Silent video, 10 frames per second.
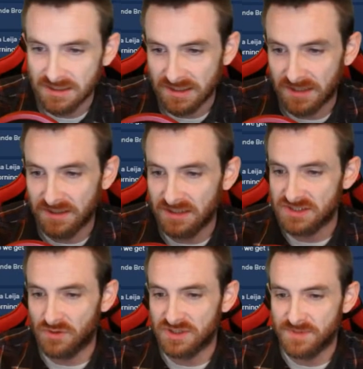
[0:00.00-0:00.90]
Yeah,
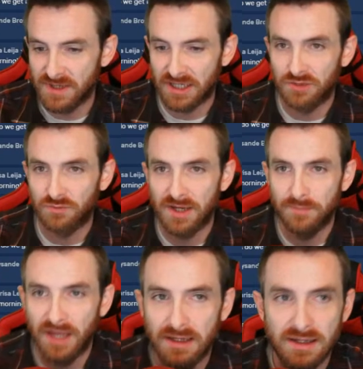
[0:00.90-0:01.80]
Nikola's always been a great
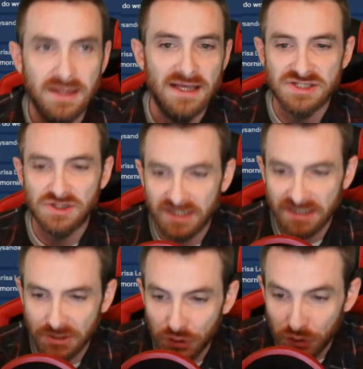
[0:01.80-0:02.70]
bet. Is there
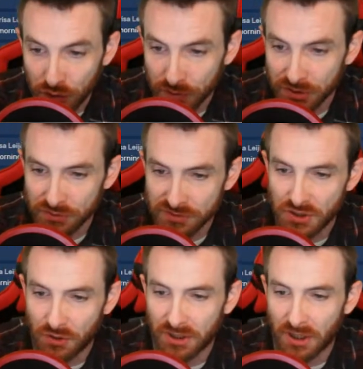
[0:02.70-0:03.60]
any new news
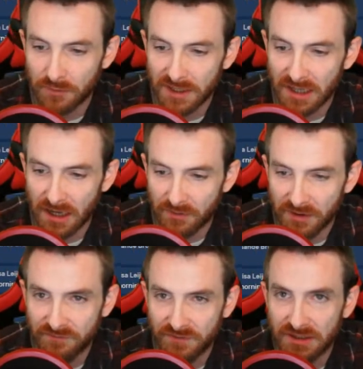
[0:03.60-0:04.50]
going on right now
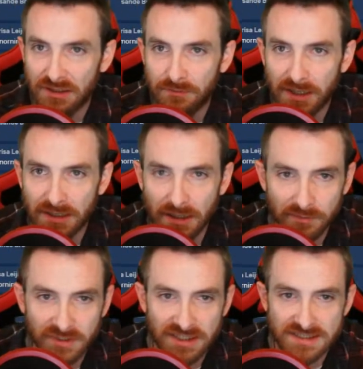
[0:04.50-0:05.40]
of Nikola right now?
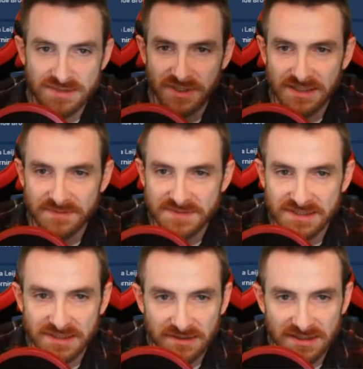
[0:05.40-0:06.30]
Because when it comes to
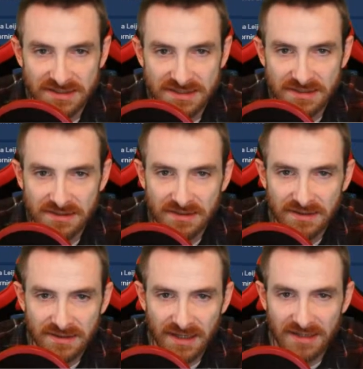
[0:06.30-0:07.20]
Nikola,
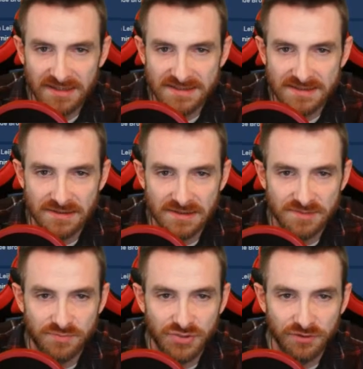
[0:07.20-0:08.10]
it's
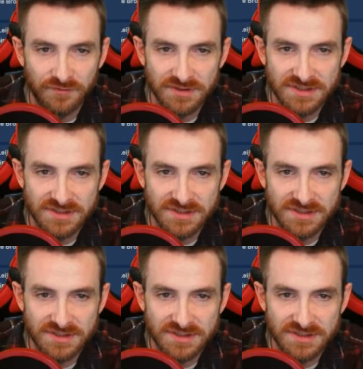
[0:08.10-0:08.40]
beautiful.